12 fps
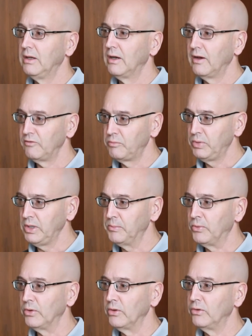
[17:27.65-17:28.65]
of
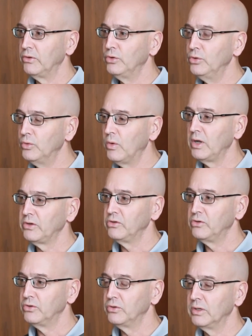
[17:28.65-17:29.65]
people who want to
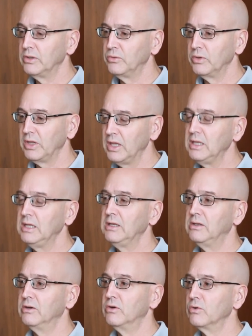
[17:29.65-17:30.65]
do it with any
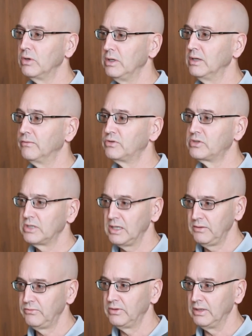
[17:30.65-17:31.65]
degree of
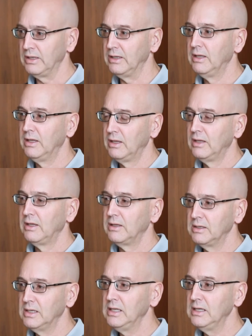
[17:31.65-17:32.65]
safety
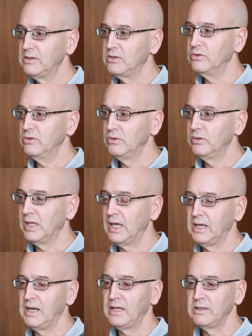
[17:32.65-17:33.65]
need to do
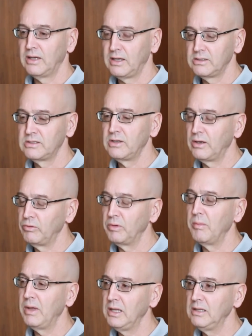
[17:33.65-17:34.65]
that. And I
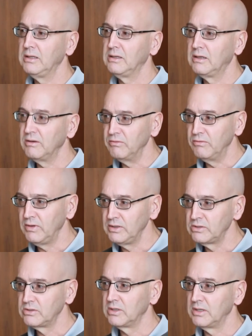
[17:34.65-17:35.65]
remain
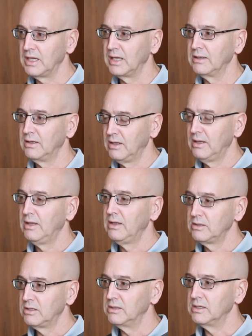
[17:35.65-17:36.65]
convinced of that
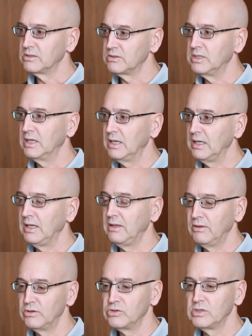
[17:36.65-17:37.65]
to this day.
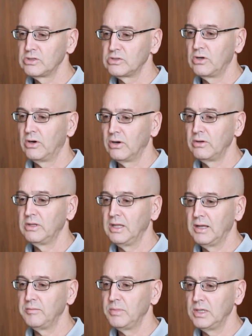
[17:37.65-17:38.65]
There just aren't
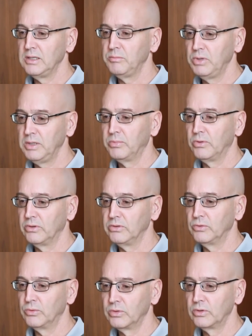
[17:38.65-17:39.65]
that many people in
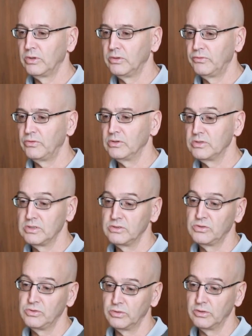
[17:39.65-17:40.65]
the world, for
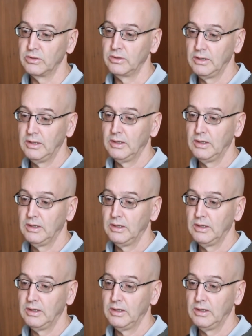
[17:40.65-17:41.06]
instance, who are